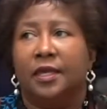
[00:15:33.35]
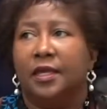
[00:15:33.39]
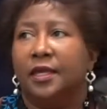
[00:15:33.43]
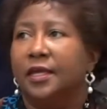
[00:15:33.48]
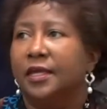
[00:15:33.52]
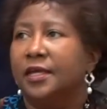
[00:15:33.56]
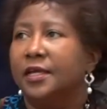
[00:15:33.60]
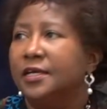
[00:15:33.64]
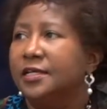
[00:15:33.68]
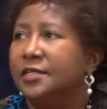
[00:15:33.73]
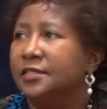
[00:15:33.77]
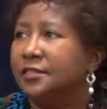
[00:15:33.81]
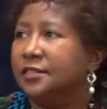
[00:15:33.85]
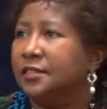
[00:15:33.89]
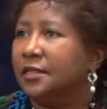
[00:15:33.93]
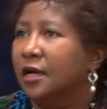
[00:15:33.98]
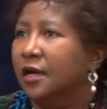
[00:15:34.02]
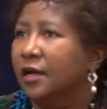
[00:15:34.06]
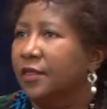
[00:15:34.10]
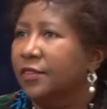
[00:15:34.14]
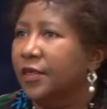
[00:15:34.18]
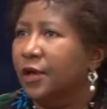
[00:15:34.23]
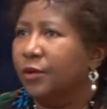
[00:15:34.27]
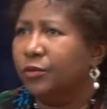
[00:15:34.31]
is
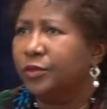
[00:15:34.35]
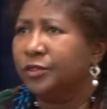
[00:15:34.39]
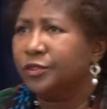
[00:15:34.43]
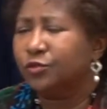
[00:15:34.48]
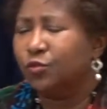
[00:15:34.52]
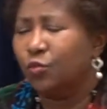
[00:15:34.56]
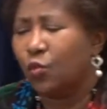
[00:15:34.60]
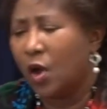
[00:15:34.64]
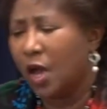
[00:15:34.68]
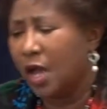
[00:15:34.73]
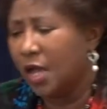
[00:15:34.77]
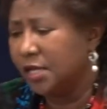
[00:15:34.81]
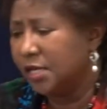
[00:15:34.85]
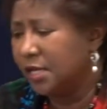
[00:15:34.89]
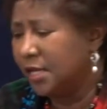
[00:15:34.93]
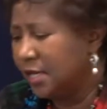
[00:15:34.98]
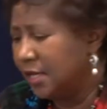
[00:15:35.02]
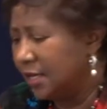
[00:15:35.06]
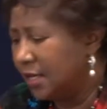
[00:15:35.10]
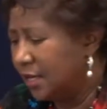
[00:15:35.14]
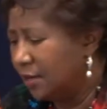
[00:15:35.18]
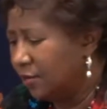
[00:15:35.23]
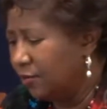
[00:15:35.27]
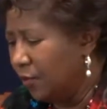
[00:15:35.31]
there was
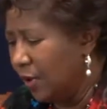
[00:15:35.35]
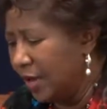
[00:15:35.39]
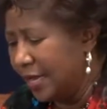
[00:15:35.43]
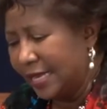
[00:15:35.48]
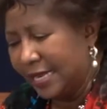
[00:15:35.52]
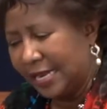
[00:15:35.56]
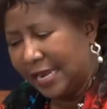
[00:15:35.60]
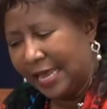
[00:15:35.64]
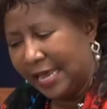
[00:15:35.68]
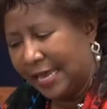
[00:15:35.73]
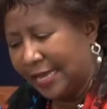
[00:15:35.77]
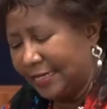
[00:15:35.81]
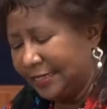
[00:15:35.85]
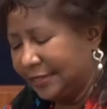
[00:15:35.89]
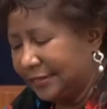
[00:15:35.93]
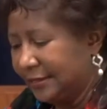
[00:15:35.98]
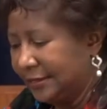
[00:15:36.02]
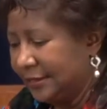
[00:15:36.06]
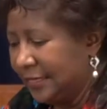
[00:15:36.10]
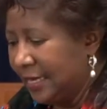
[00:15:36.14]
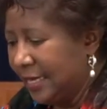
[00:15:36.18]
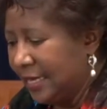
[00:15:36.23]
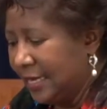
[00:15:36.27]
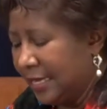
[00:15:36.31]
one
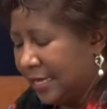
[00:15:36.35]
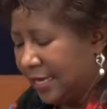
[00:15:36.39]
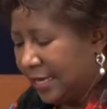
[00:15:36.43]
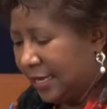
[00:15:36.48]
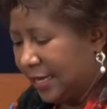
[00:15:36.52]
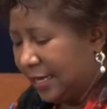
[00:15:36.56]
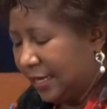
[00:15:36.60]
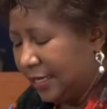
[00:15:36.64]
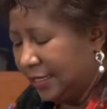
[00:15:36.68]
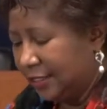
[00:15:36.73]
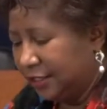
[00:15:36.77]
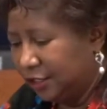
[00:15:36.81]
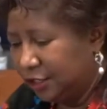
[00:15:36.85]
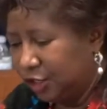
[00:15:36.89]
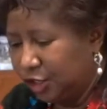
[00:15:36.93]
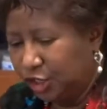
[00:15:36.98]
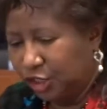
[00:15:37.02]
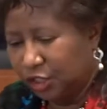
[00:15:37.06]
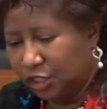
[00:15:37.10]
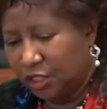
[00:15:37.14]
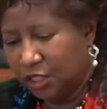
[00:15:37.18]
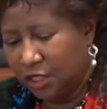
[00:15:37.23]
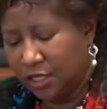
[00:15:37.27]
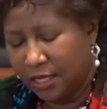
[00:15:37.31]
class I
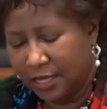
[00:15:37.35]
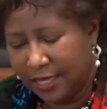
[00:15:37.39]
took,